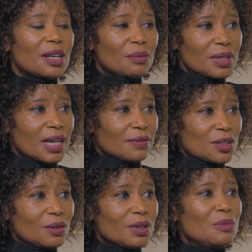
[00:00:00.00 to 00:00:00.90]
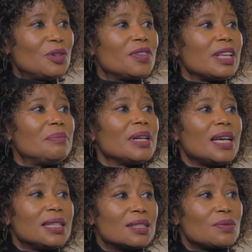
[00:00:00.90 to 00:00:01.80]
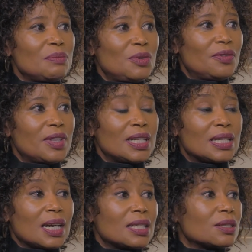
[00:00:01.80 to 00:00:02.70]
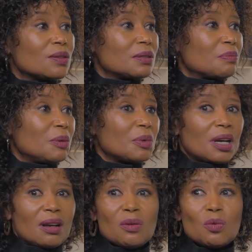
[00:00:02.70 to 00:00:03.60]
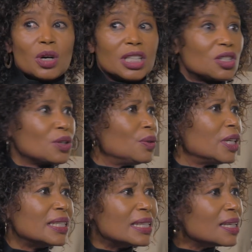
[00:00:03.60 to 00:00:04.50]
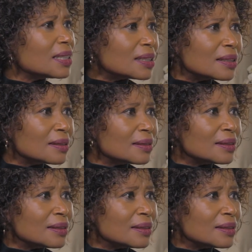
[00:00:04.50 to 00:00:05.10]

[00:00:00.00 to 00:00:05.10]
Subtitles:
they would have to remove their blades, remove their tires, because people are, what school is this?